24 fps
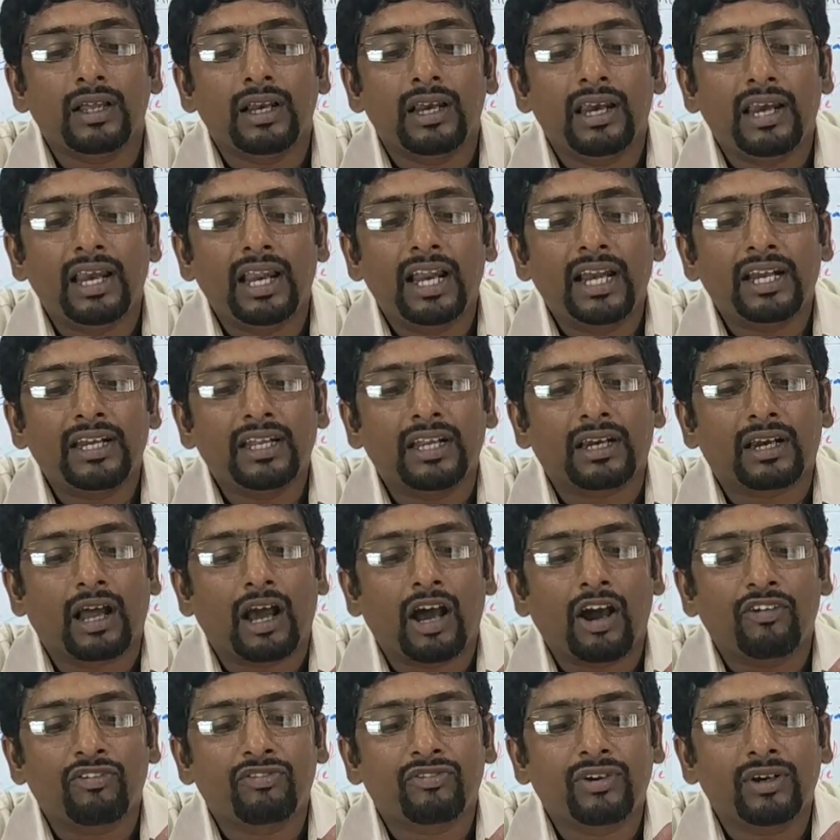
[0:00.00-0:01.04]
Later,
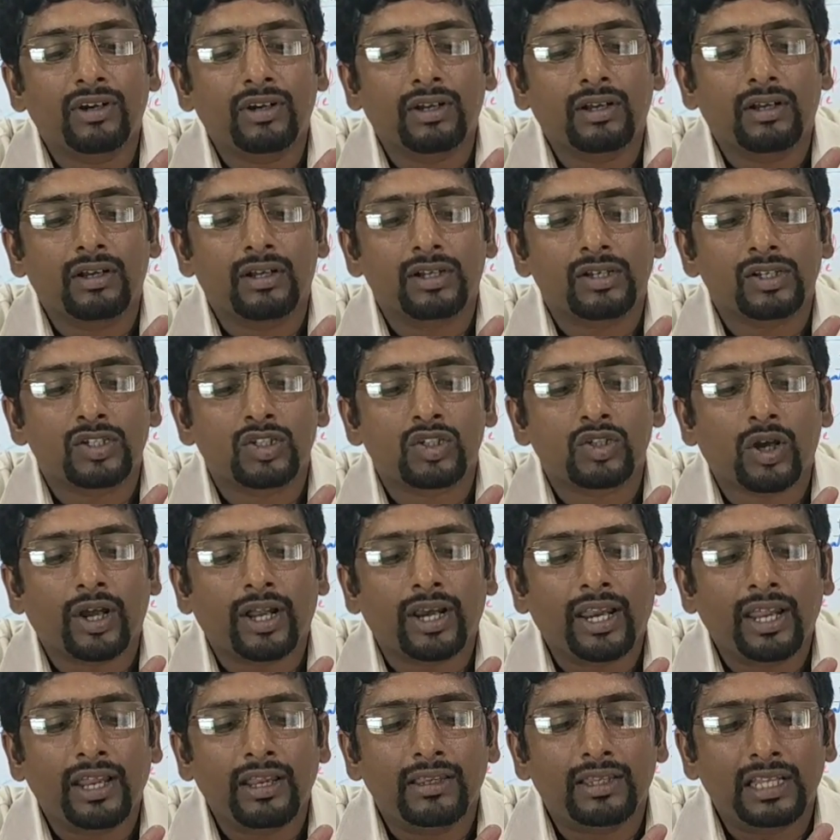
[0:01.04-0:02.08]
after
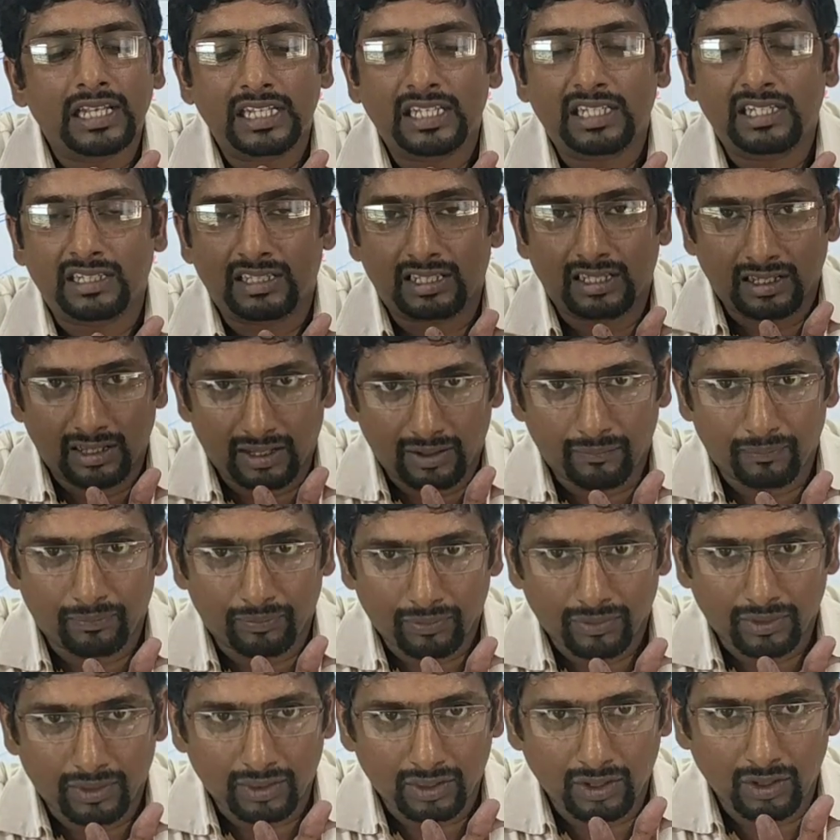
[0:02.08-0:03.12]
joining
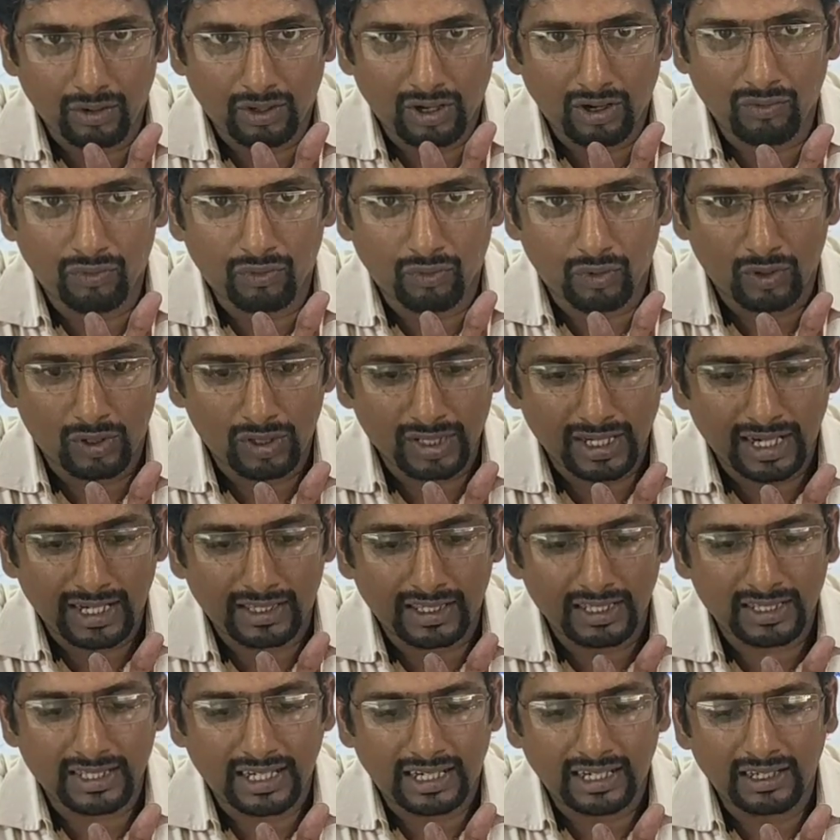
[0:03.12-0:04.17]
this neural folds
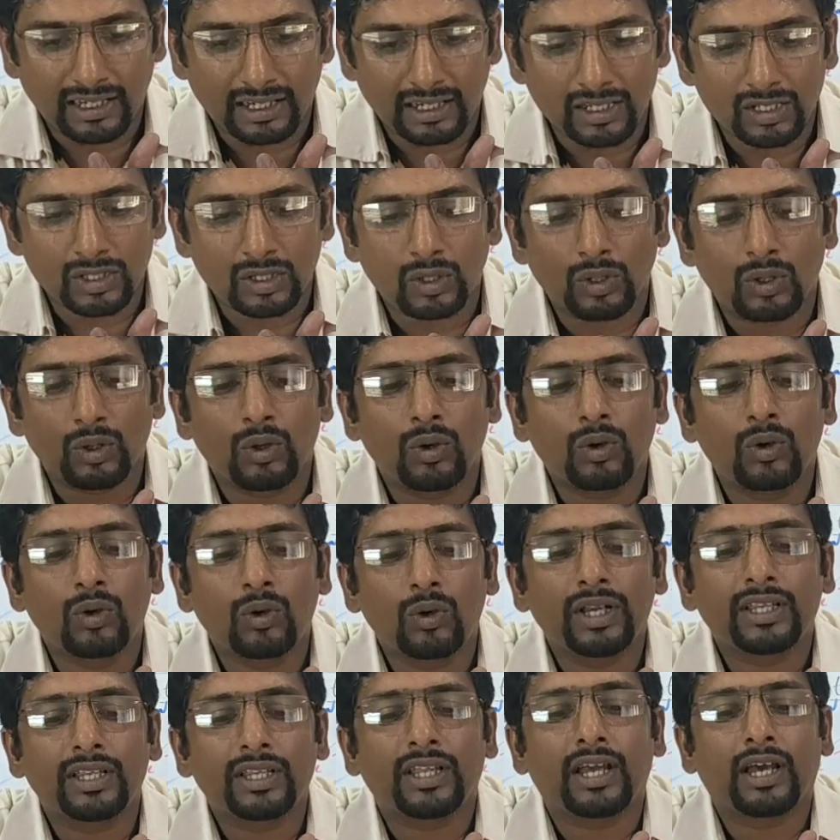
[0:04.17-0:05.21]
at the center,
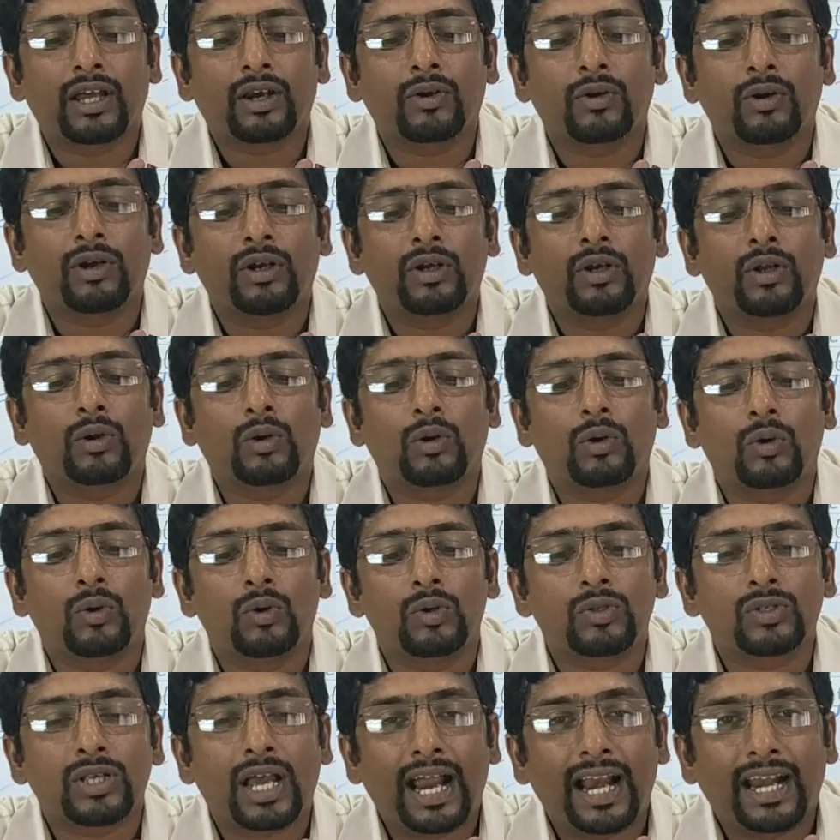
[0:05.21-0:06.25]
slowly they are going to
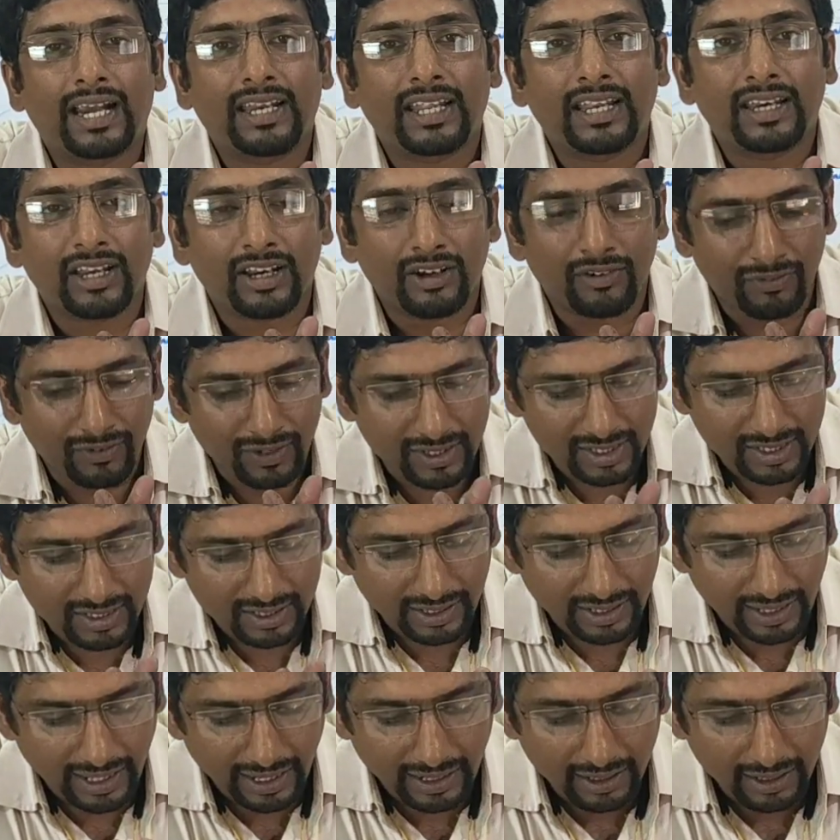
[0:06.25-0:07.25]
close anterior first,